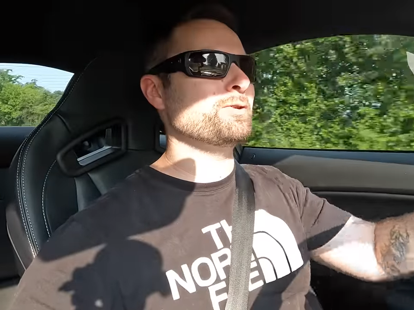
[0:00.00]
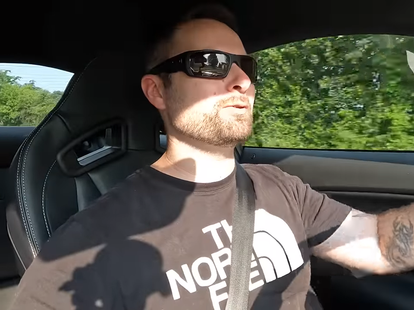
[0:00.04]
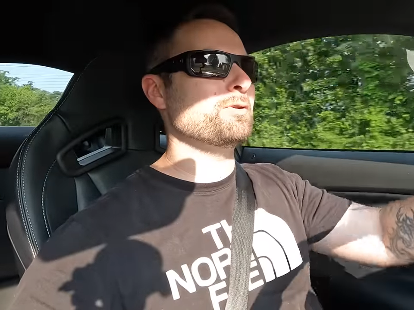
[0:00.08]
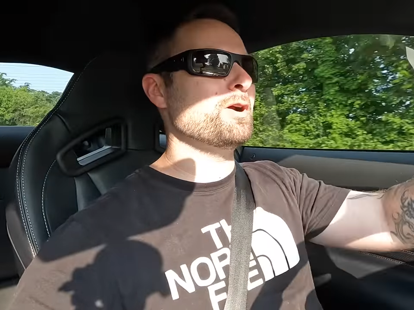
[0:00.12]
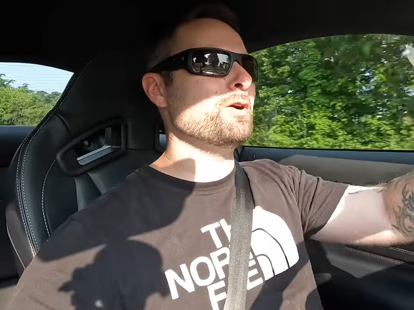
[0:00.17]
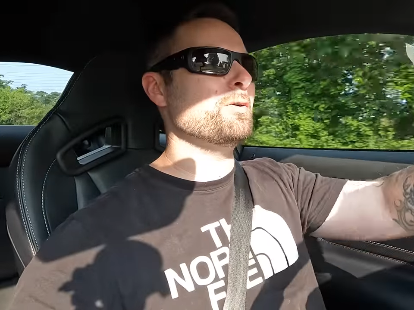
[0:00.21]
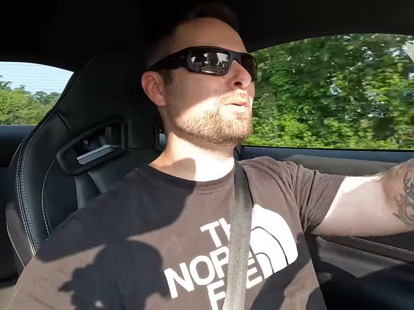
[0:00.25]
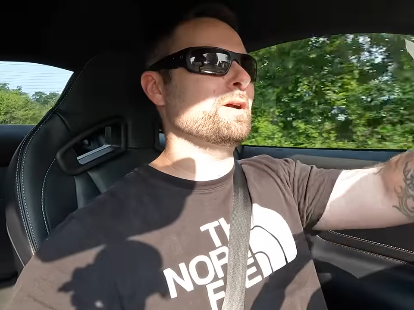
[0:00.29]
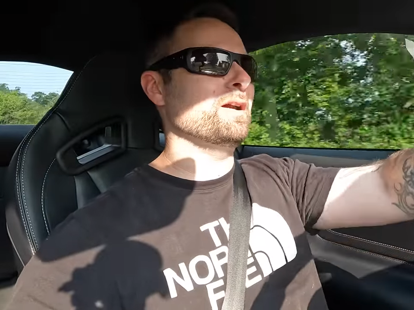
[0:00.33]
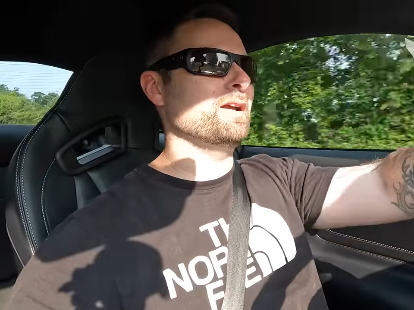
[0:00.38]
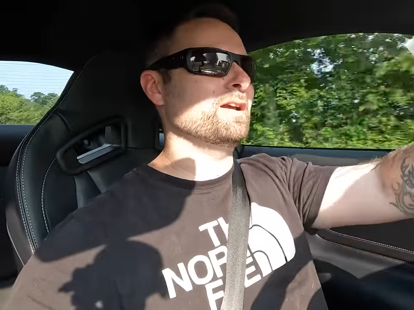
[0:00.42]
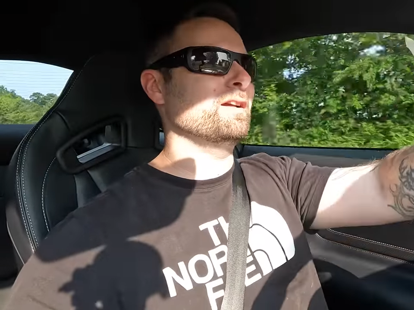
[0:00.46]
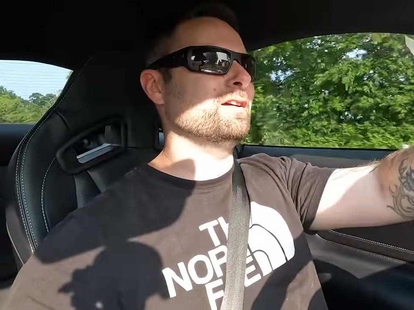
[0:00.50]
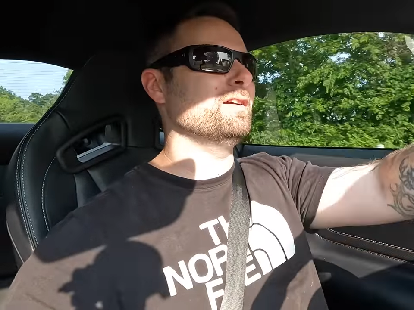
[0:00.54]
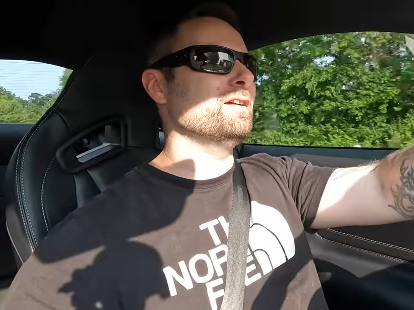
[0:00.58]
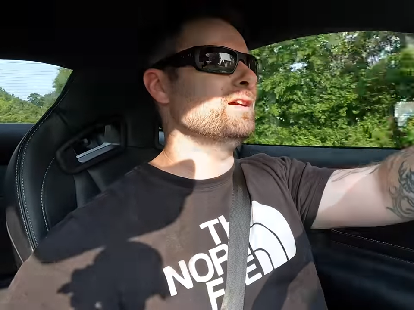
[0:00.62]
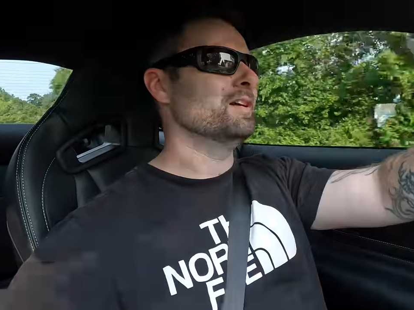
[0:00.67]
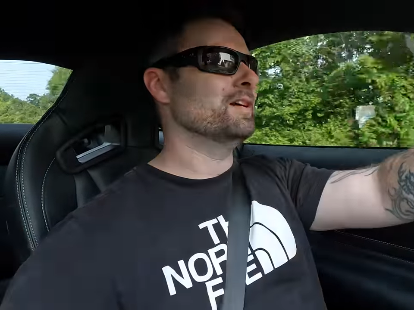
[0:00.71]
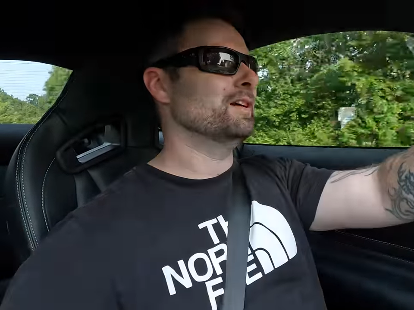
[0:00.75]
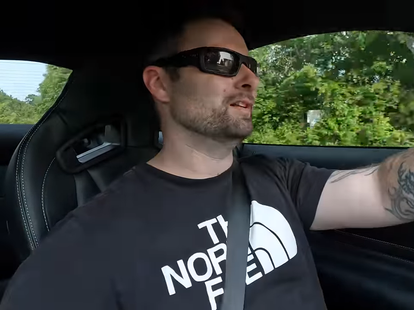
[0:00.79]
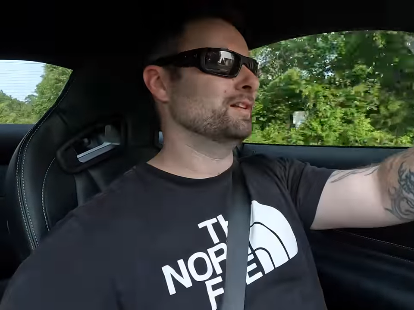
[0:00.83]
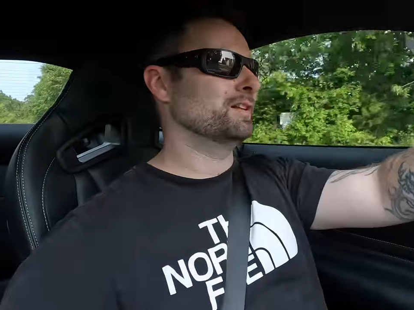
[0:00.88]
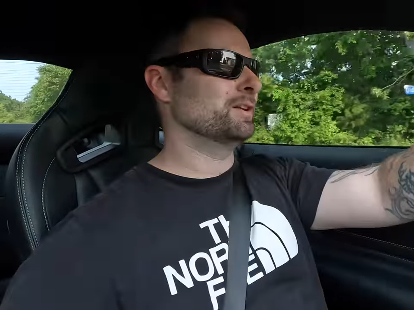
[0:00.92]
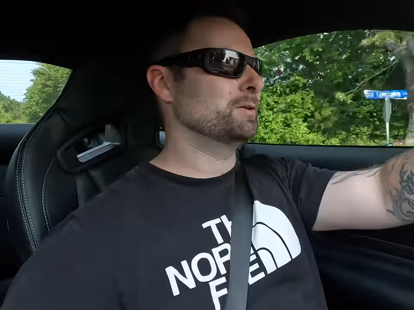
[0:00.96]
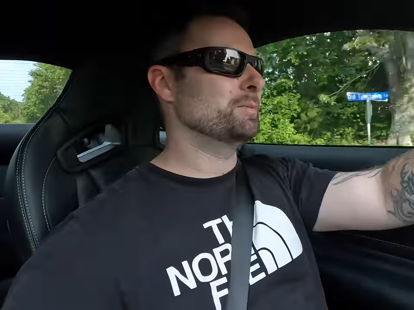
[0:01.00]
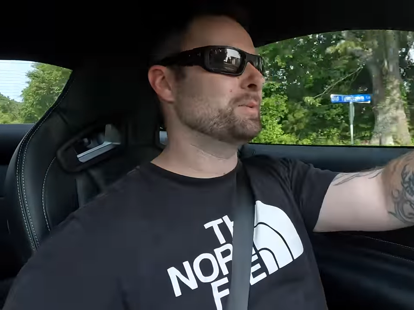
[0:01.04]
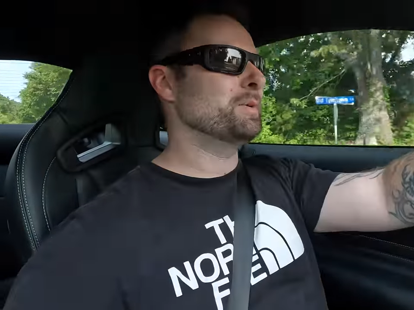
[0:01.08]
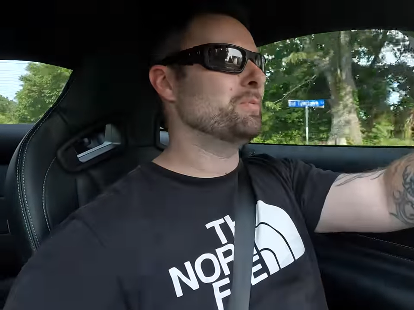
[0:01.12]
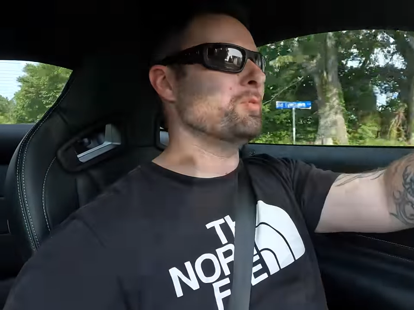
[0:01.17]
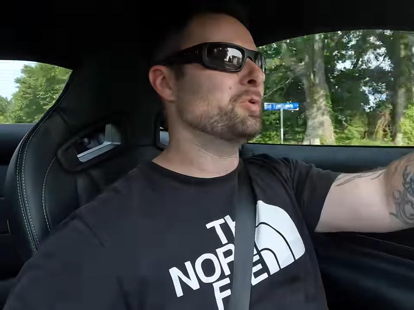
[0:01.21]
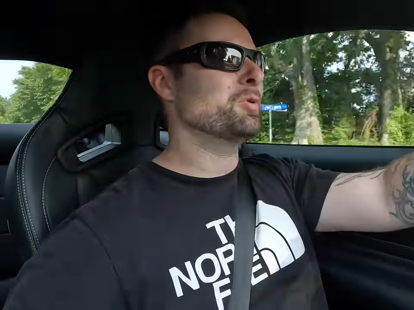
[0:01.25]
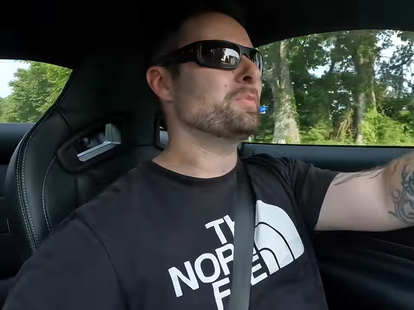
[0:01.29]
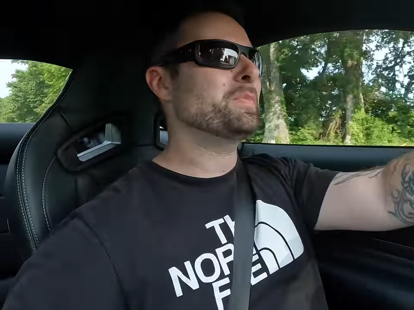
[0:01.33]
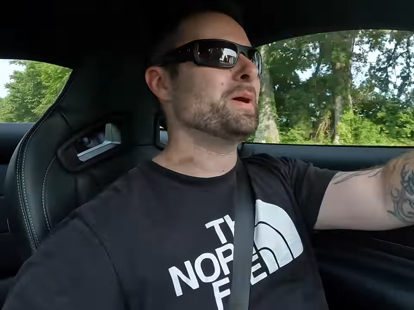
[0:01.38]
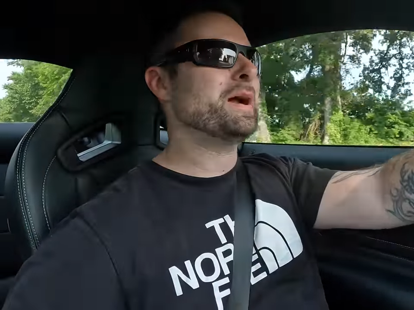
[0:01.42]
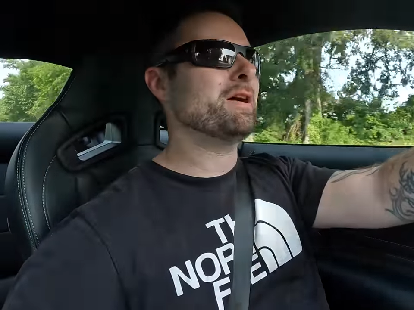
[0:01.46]
throwing a little bit
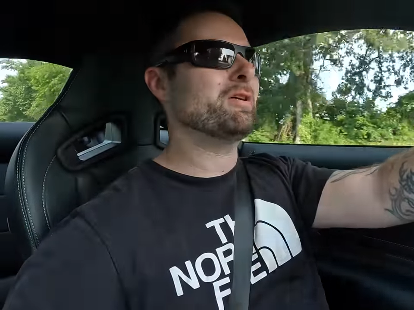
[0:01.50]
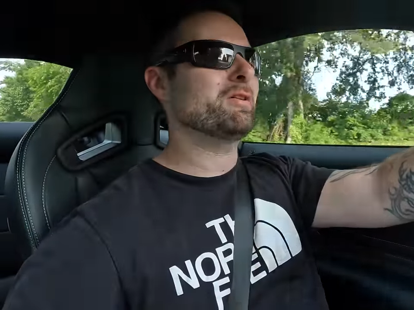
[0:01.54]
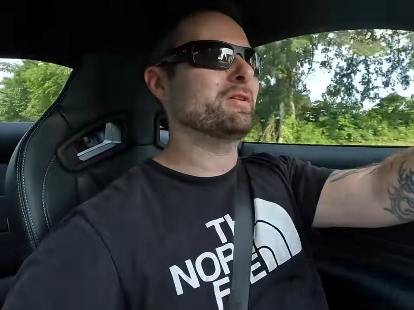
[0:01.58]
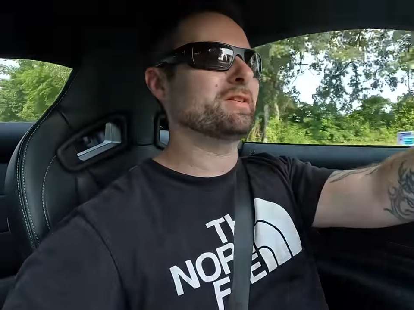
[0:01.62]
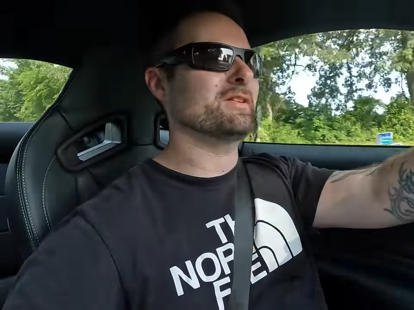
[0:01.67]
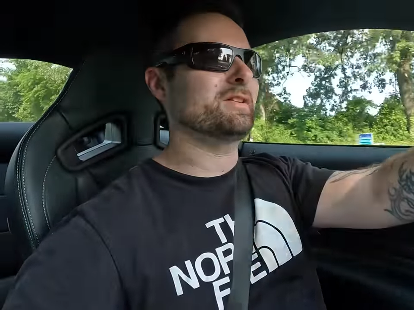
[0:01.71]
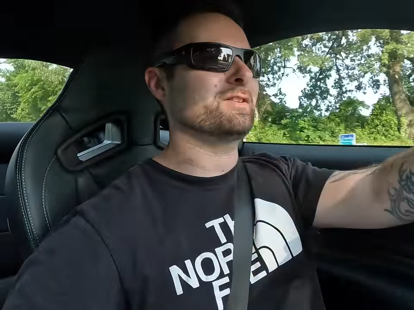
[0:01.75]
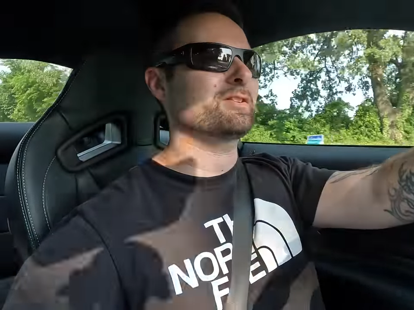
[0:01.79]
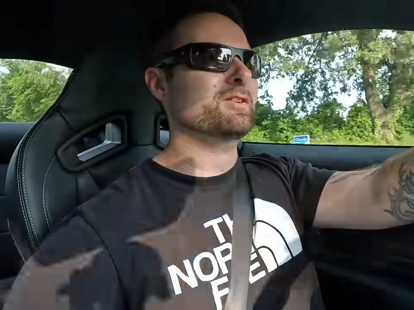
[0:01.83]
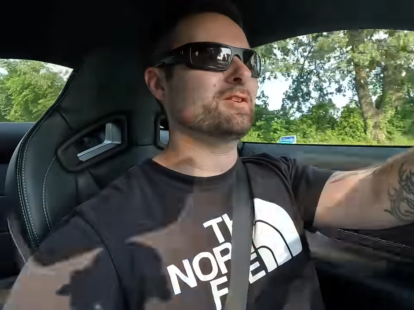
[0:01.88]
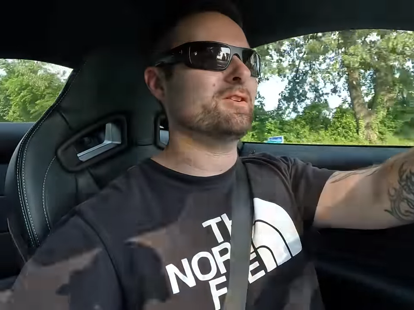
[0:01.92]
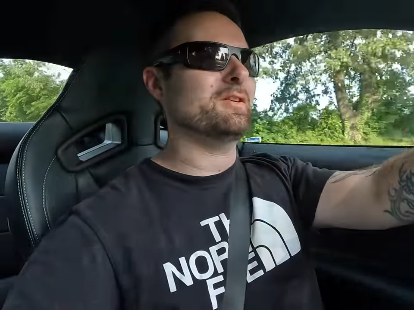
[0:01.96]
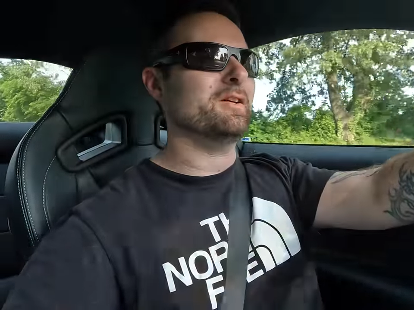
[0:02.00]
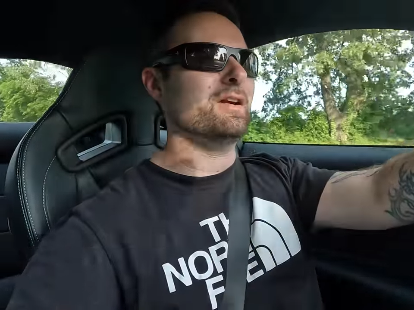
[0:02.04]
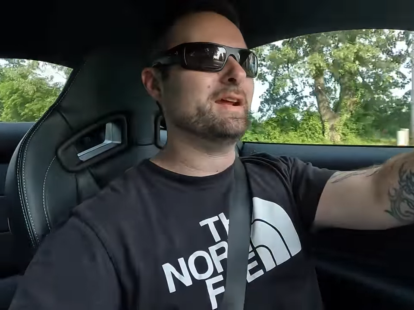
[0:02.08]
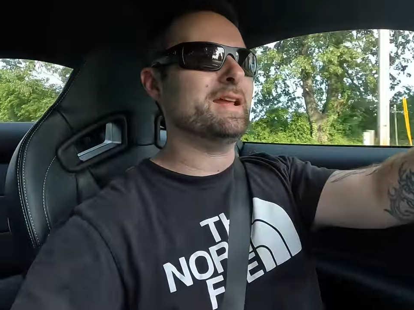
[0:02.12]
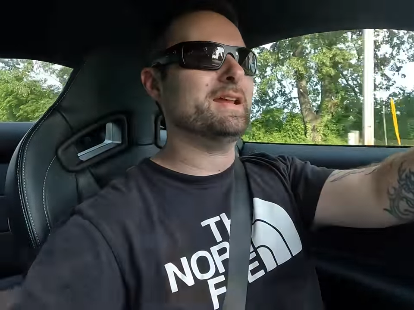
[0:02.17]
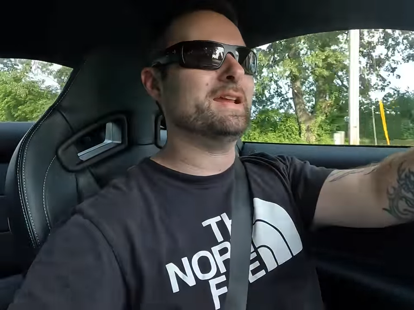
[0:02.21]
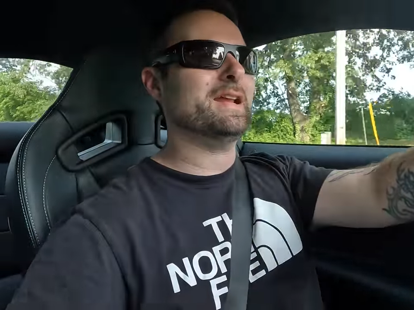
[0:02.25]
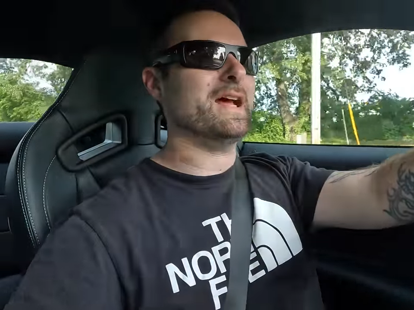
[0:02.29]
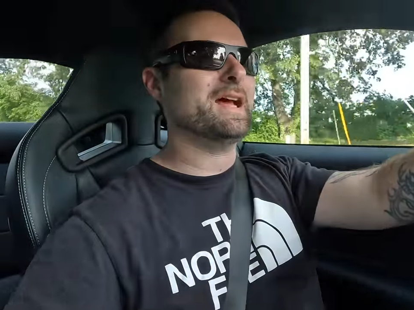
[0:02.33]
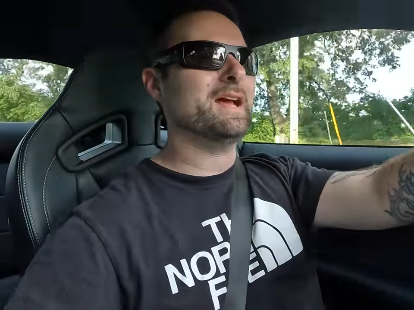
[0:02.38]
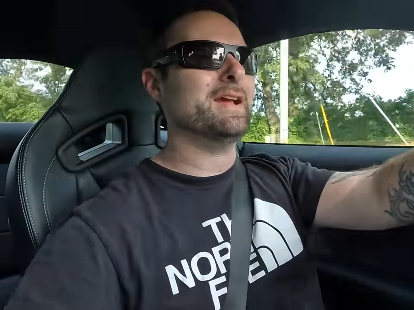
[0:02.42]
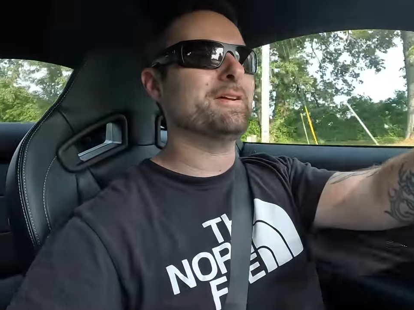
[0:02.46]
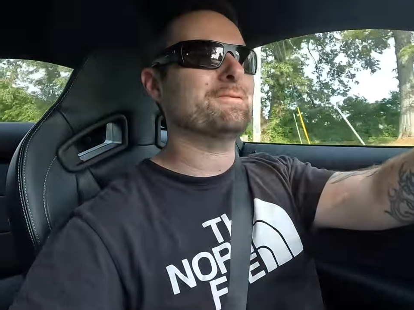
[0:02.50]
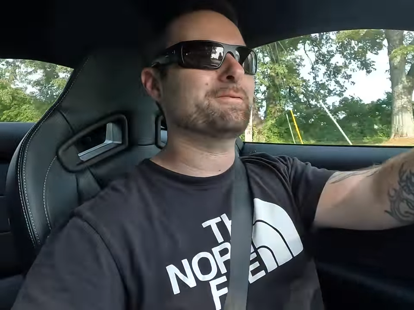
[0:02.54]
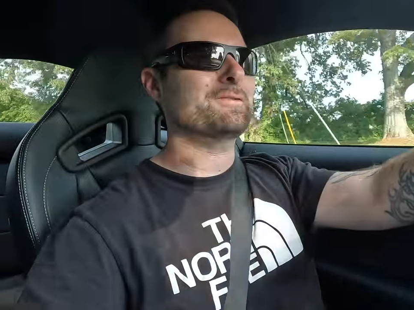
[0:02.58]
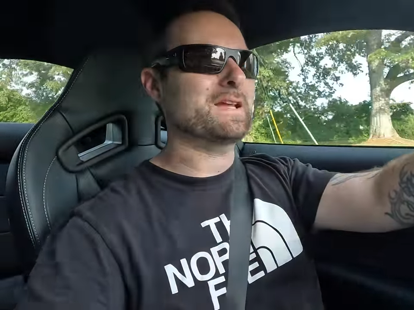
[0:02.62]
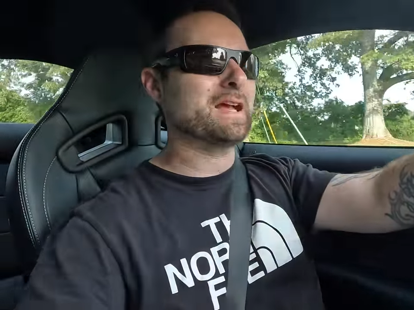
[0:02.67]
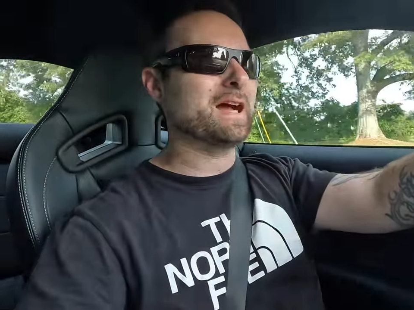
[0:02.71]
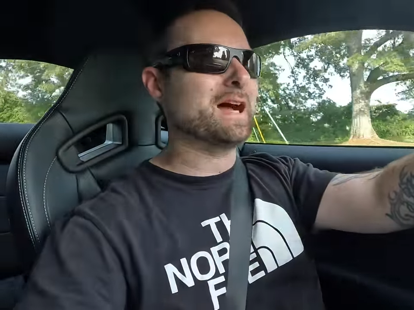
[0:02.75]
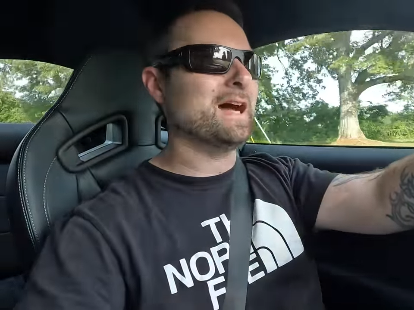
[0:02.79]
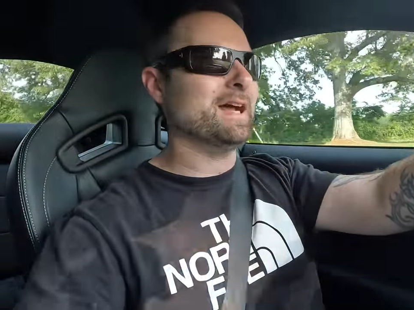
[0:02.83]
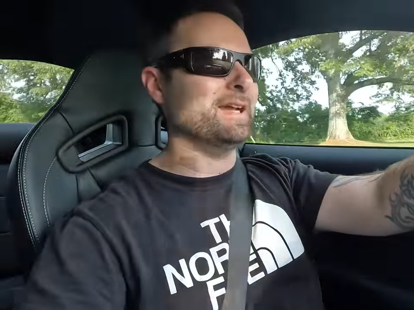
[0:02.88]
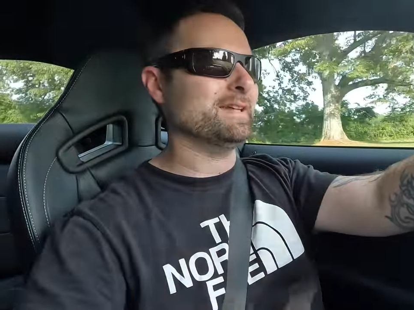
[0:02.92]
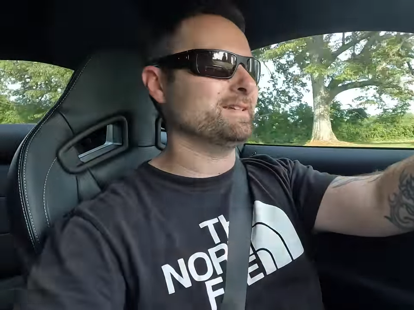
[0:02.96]
more power at this car. And I have
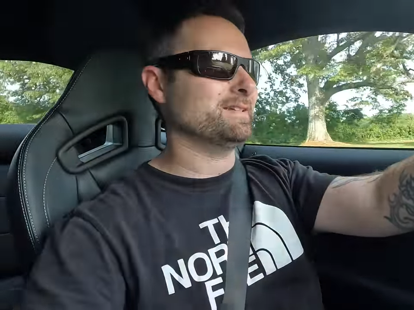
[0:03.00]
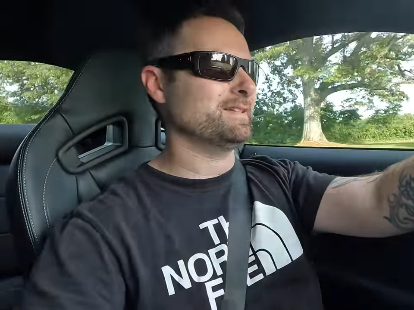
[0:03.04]
got